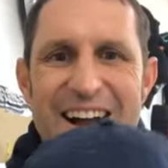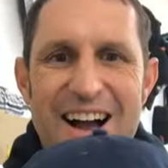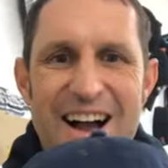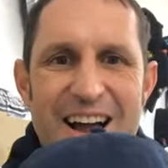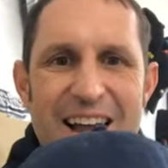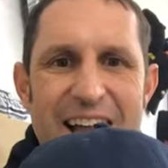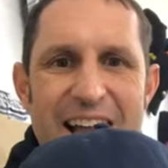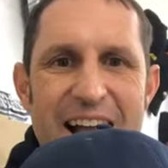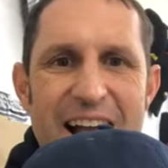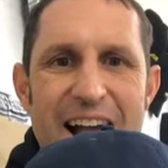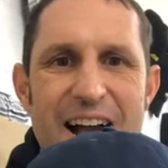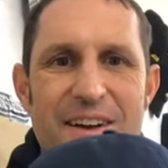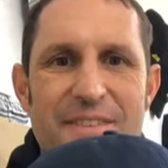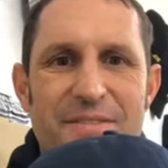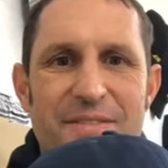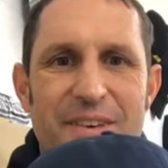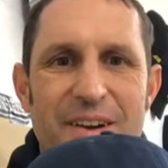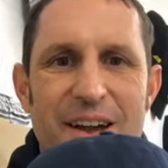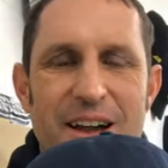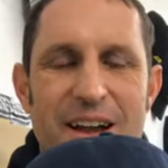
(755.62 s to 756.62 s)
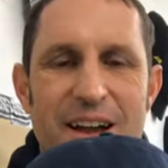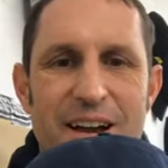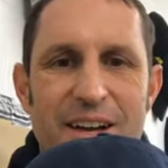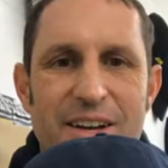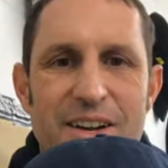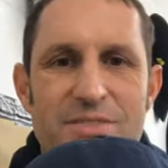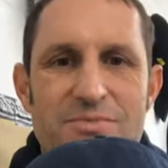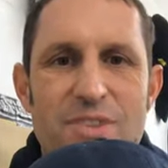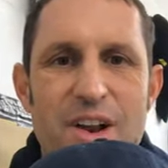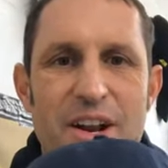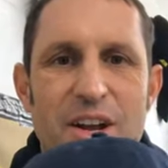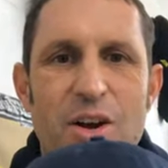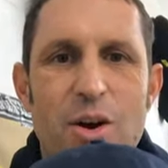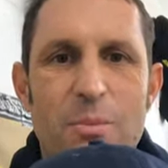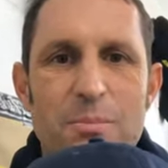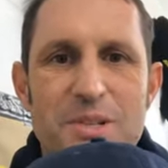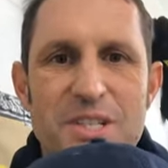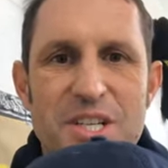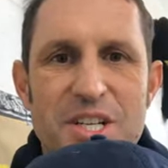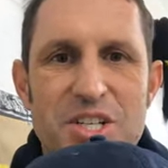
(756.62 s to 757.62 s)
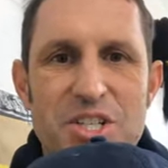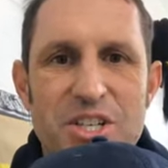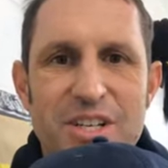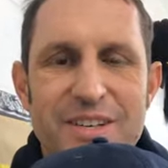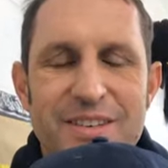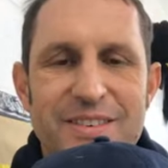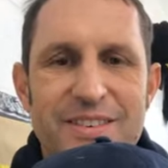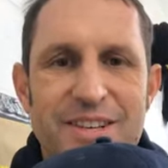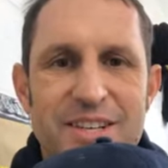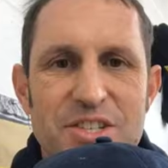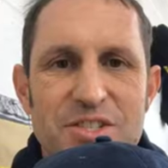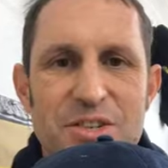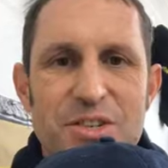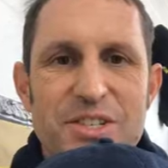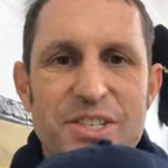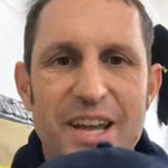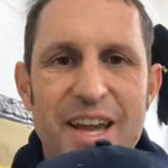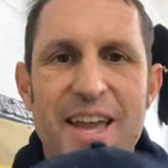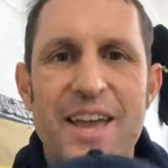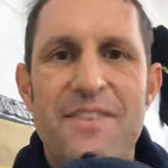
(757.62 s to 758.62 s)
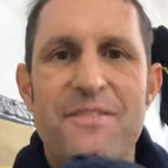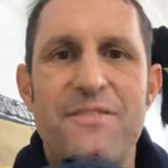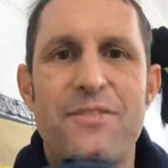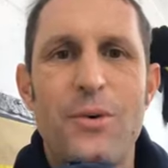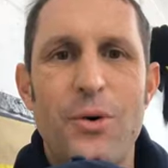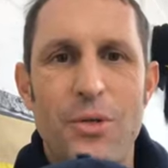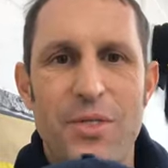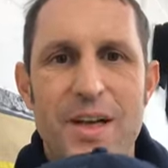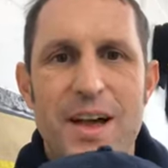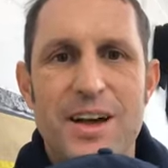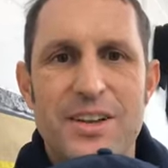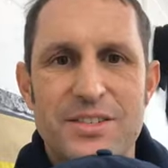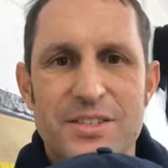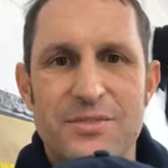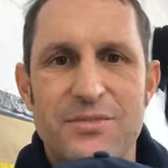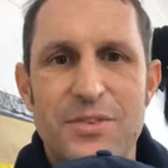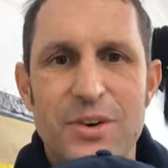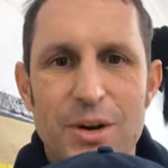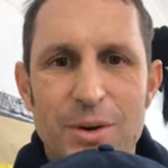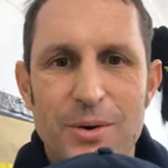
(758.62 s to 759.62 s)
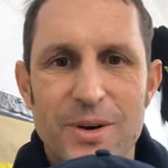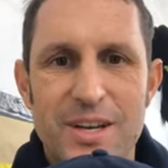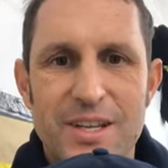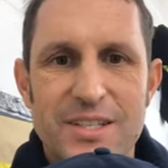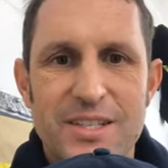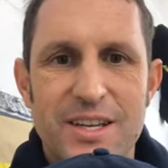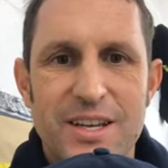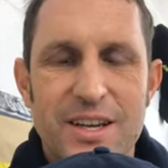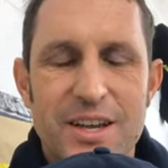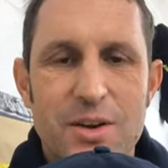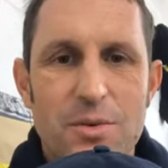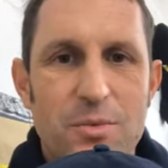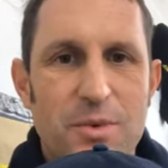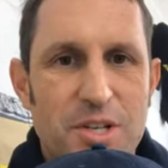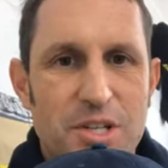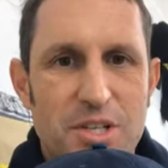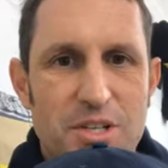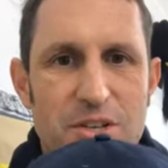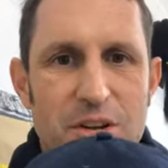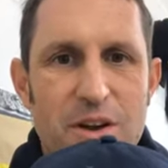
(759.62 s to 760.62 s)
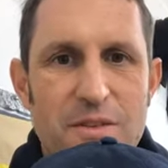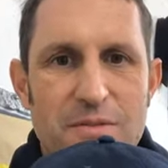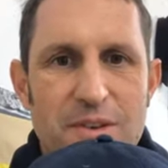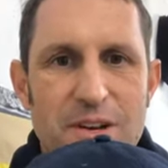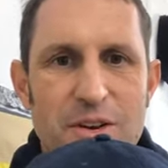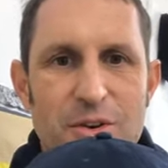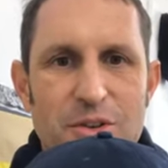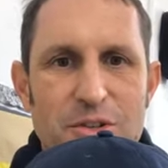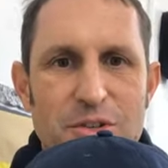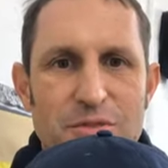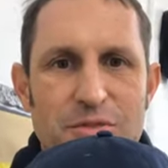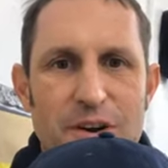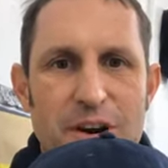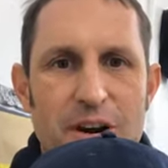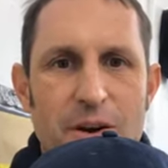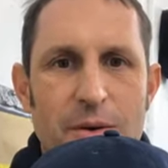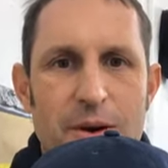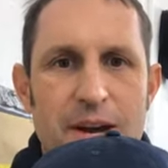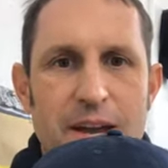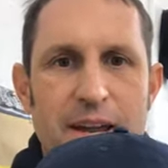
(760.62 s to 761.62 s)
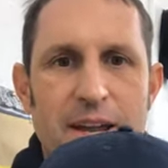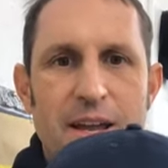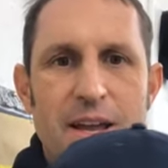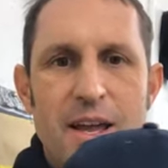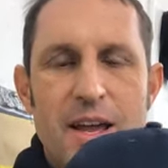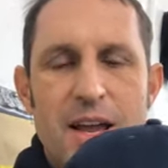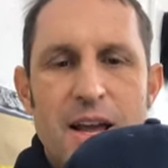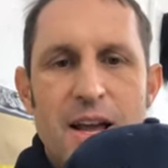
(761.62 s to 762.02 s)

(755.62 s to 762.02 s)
I'm going to run a competition as soon as I hit 4,000 followers, which is hopefully not too far away.